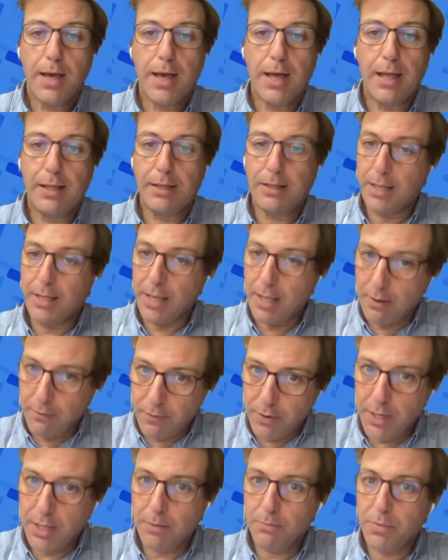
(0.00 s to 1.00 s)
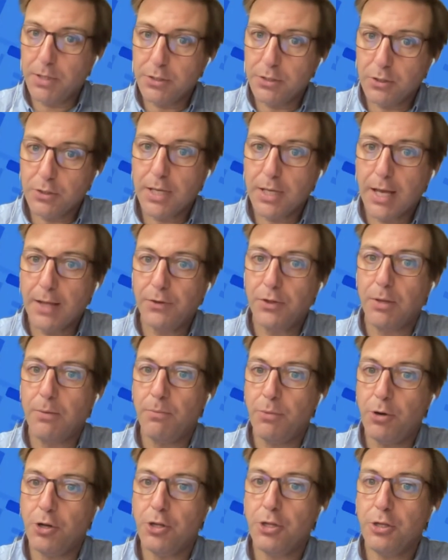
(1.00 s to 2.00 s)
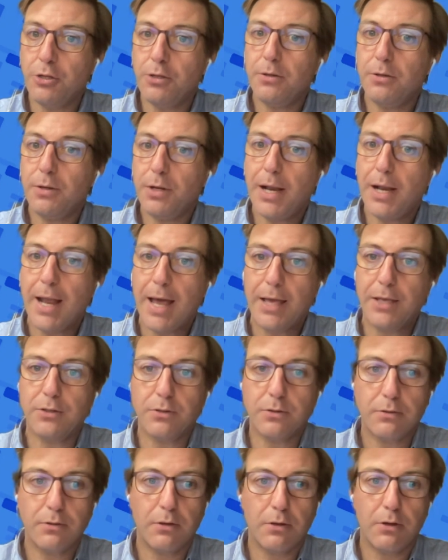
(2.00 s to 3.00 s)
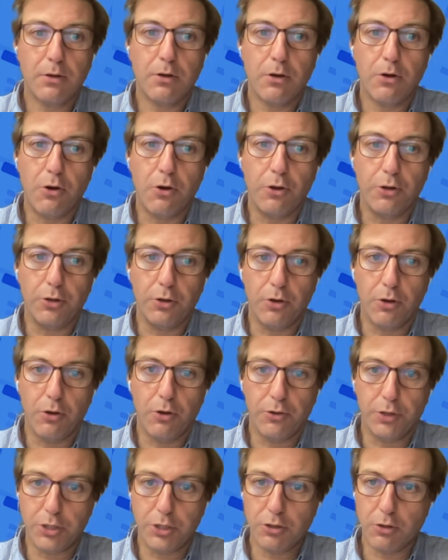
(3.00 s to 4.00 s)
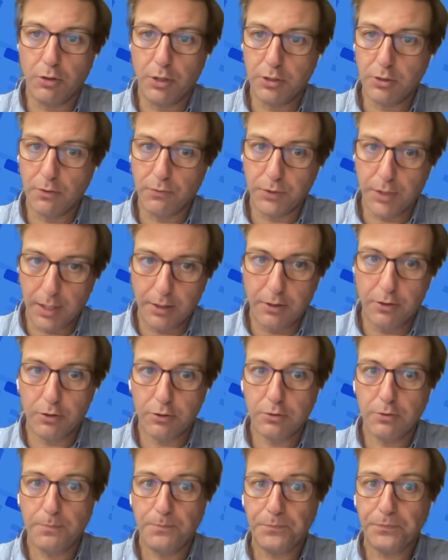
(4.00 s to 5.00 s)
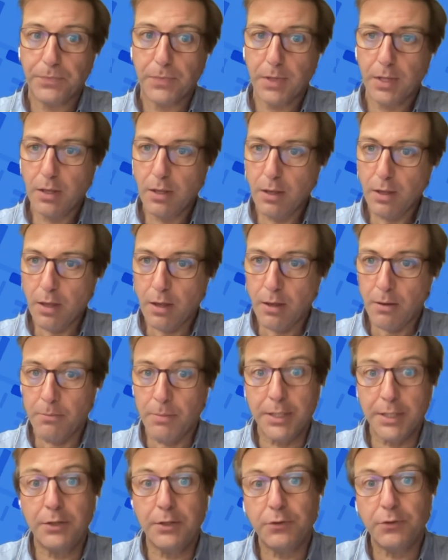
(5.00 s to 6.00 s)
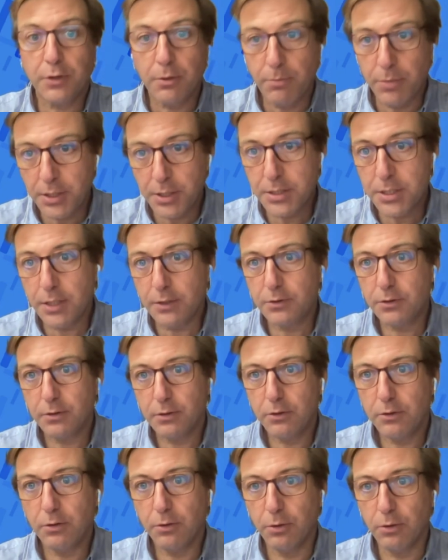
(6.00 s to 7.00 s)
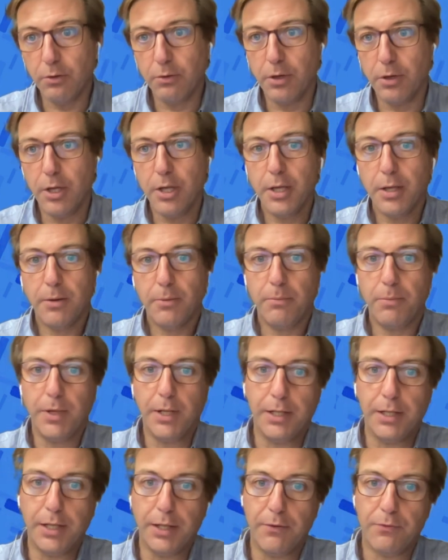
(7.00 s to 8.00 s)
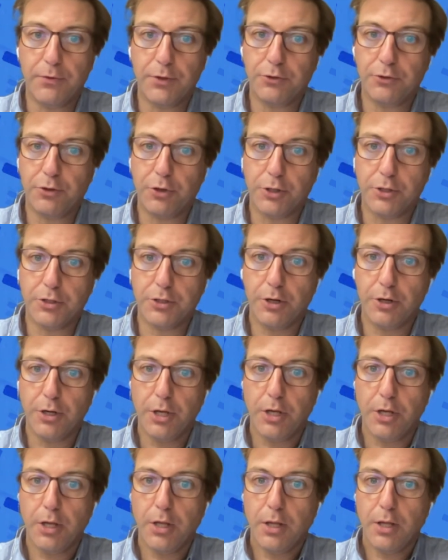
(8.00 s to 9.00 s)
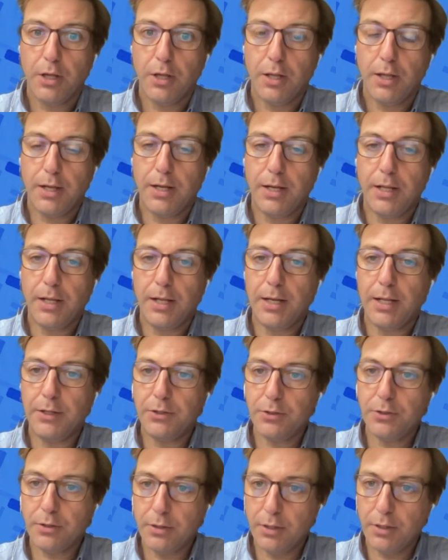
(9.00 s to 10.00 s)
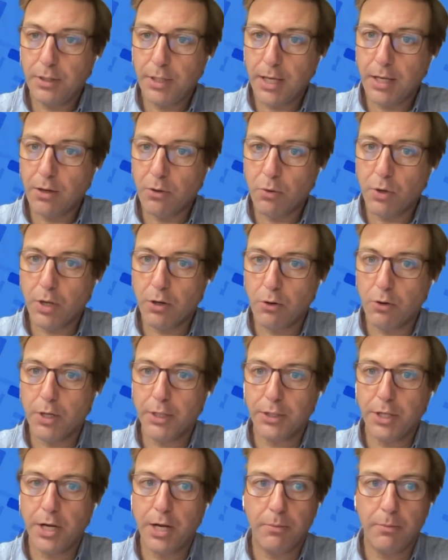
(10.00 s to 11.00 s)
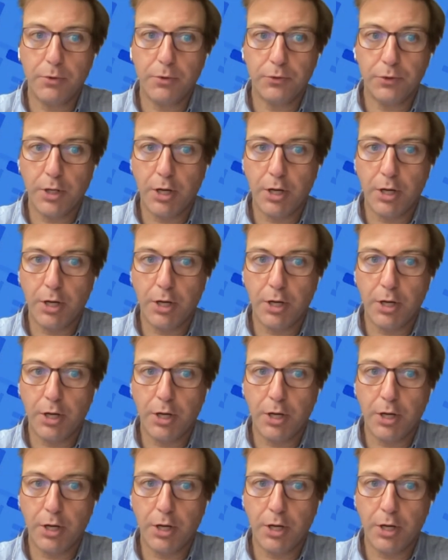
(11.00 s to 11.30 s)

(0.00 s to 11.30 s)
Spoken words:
They are very ambitious, and the burden lies on the shoulders of telcos. But it's the business to build the infrastructure. Let's take a quick look at the numbers.